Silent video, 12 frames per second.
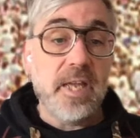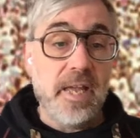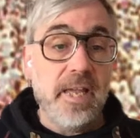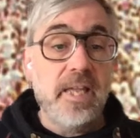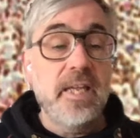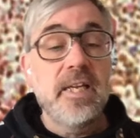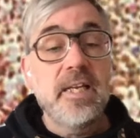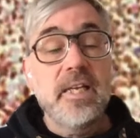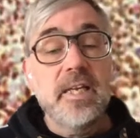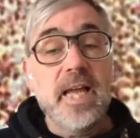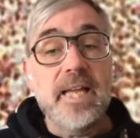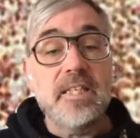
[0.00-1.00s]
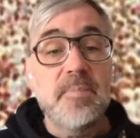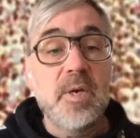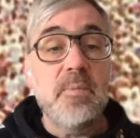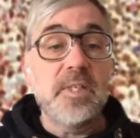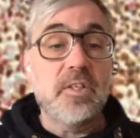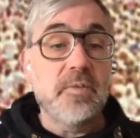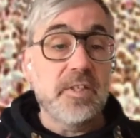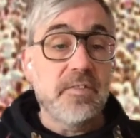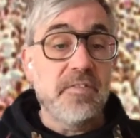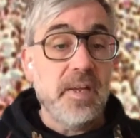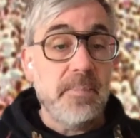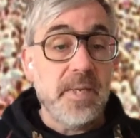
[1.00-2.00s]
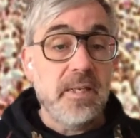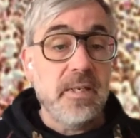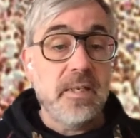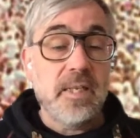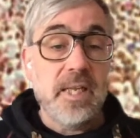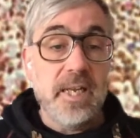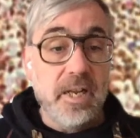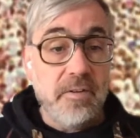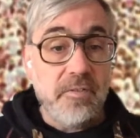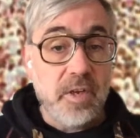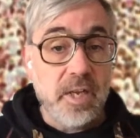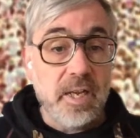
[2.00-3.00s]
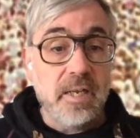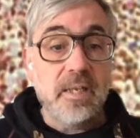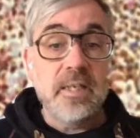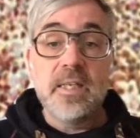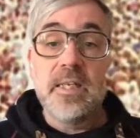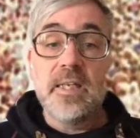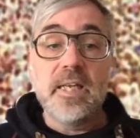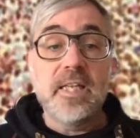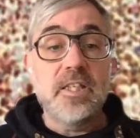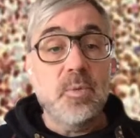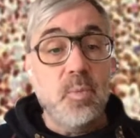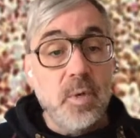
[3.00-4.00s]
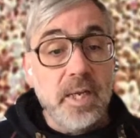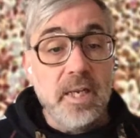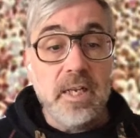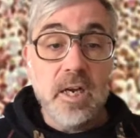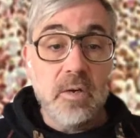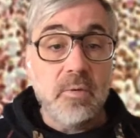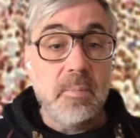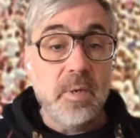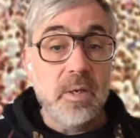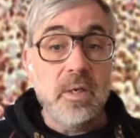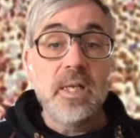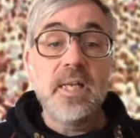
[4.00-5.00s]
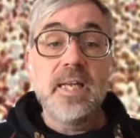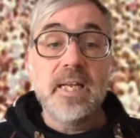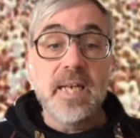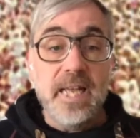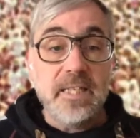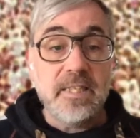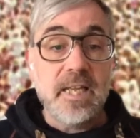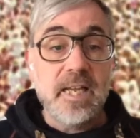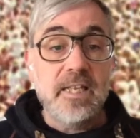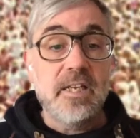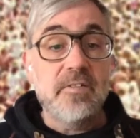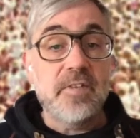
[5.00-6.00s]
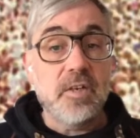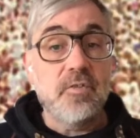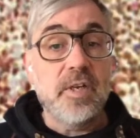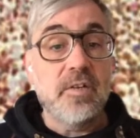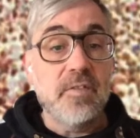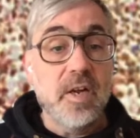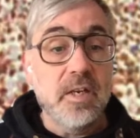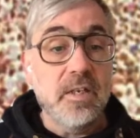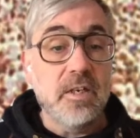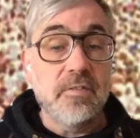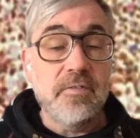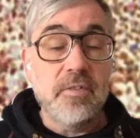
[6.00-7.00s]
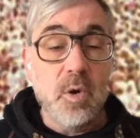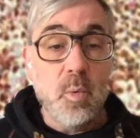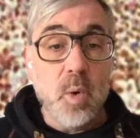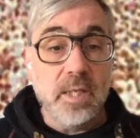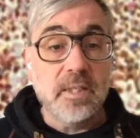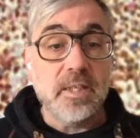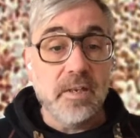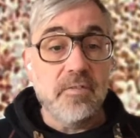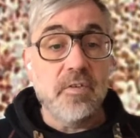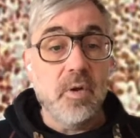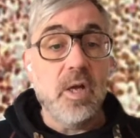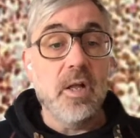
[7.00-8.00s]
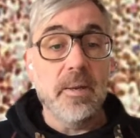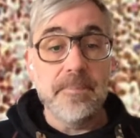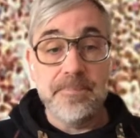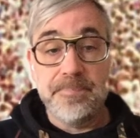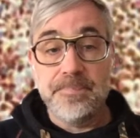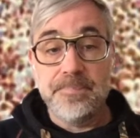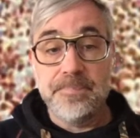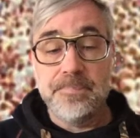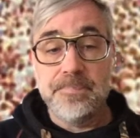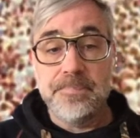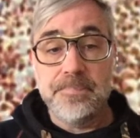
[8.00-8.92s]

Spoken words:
is a famine in Africa, it's really horrible, let's kind of get rid of hunger for once and for all. And I,